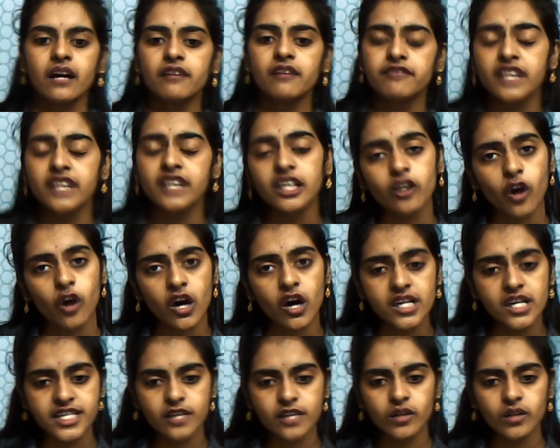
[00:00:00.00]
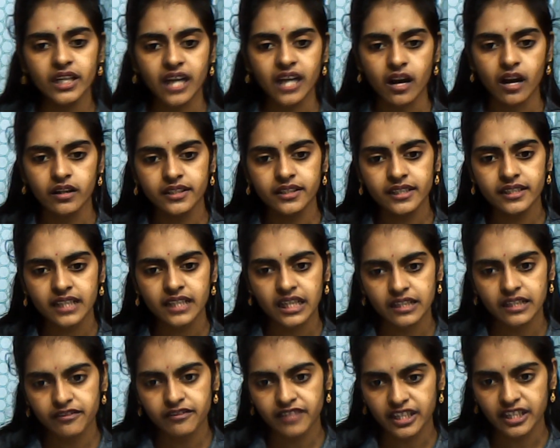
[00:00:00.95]
For cos you will count,
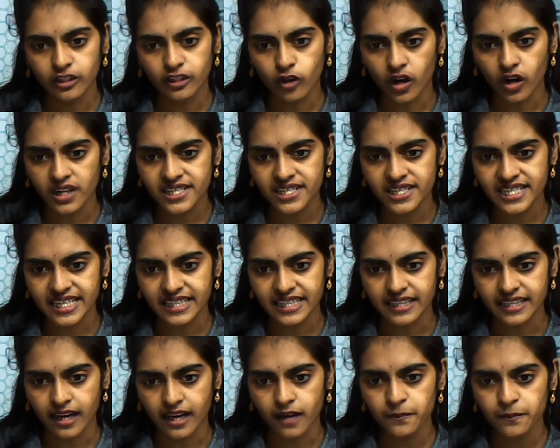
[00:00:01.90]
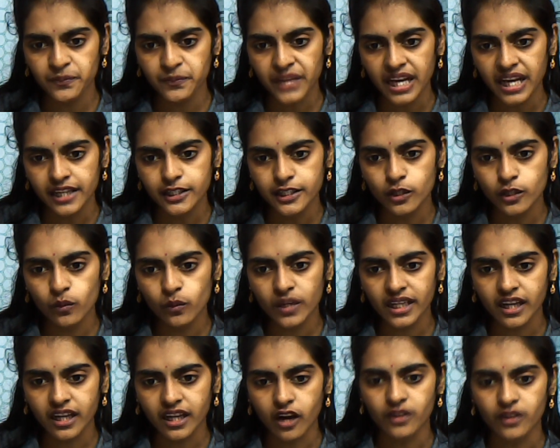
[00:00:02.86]
for cos theta you will
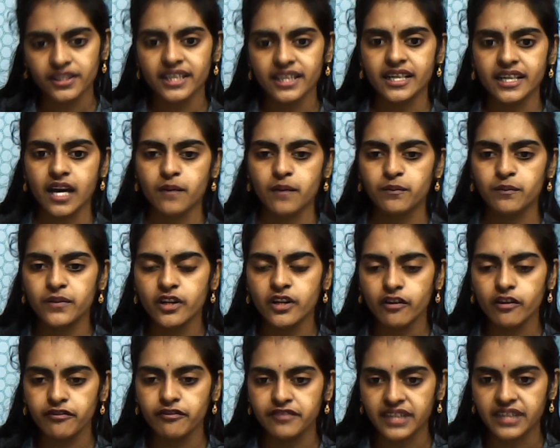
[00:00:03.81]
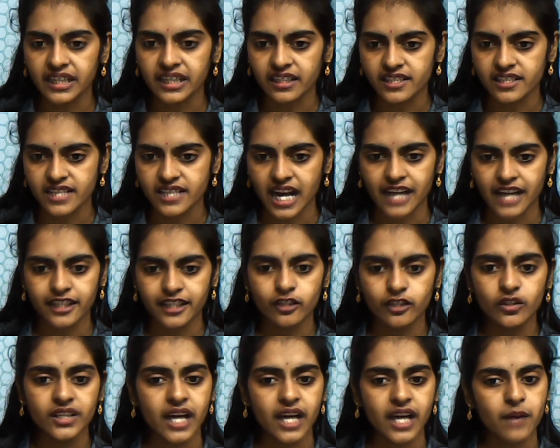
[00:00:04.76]
count the number of fingers, under
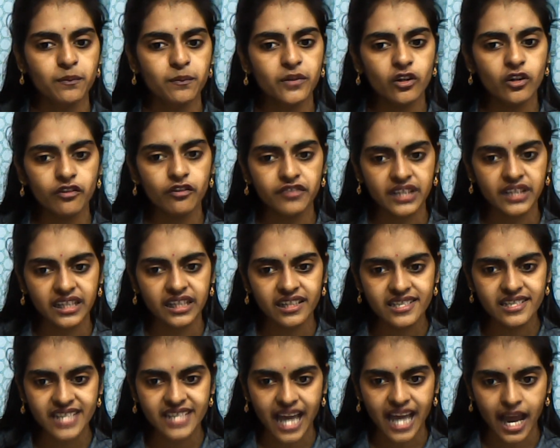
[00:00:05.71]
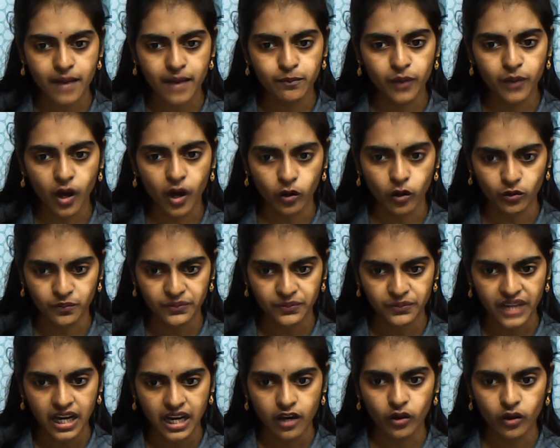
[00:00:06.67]
root number of fingers above.
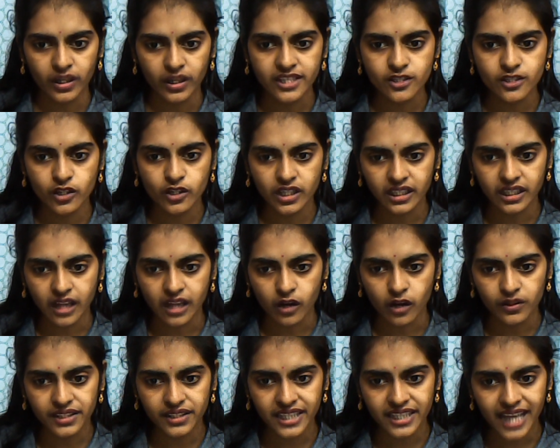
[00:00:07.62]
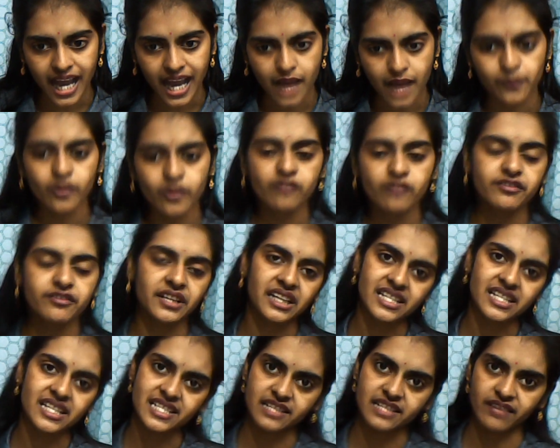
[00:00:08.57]
Okay. So you will count the above
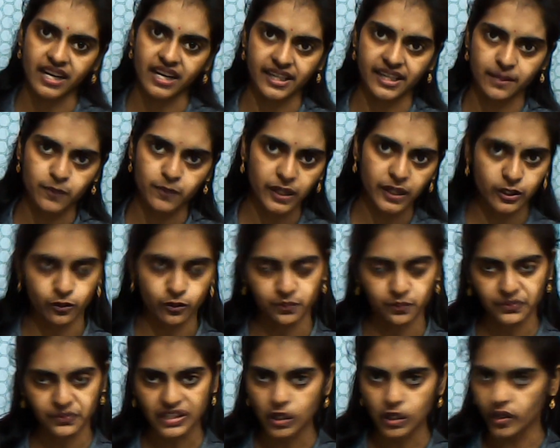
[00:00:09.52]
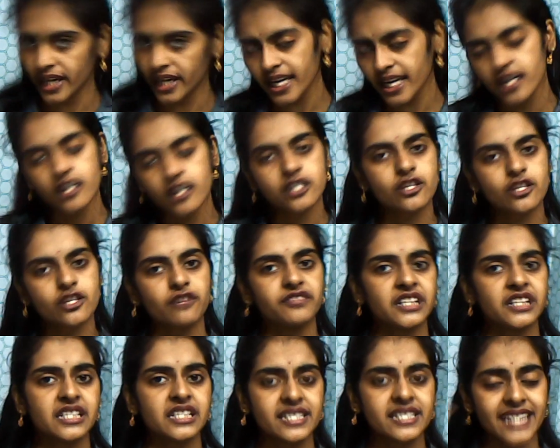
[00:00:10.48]
fingers divided by 2. Okay. So
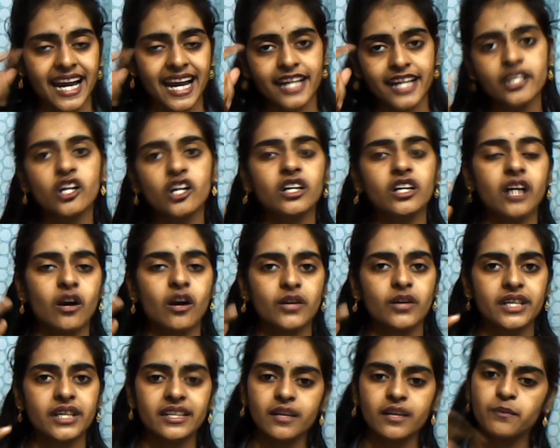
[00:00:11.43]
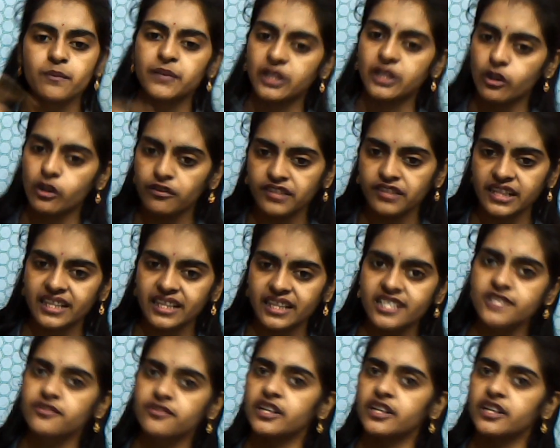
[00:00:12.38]
for sine you are counting the below fingers.